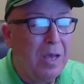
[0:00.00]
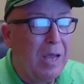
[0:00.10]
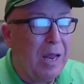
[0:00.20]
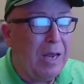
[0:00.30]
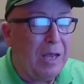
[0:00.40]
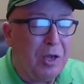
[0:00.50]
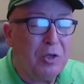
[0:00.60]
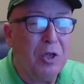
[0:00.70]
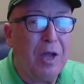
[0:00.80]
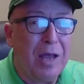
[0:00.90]
And he
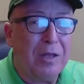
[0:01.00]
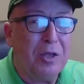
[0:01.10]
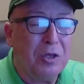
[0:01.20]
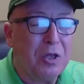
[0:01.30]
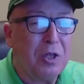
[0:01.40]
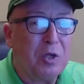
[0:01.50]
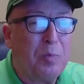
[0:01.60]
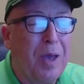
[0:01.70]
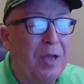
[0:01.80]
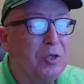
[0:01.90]
Alan looked at this
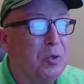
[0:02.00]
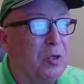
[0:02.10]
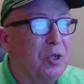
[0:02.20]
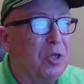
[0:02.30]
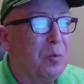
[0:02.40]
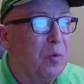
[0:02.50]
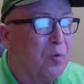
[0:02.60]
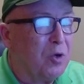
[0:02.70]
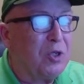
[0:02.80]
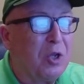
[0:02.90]
pastor and said to him, The
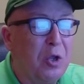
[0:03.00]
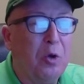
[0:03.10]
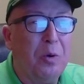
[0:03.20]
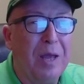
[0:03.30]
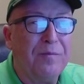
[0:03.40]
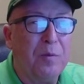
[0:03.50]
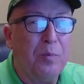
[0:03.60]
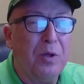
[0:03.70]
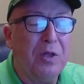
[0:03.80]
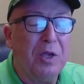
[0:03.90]
reason you don't have a
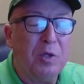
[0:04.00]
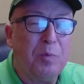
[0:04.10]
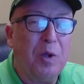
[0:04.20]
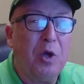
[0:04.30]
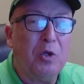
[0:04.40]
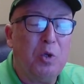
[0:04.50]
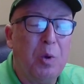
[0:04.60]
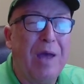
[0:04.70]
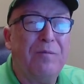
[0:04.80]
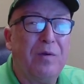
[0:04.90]
building is because you
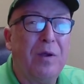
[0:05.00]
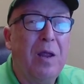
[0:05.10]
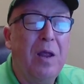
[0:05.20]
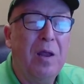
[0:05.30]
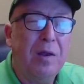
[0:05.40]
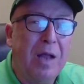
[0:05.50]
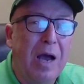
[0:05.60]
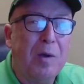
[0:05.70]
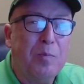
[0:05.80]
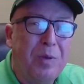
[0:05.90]
haven't
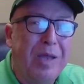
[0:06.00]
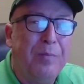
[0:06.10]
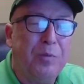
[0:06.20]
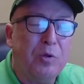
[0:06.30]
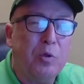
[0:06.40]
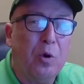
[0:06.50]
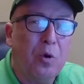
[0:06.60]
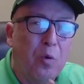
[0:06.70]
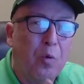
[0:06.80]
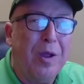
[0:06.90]
gotten people to
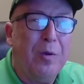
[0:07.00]
agree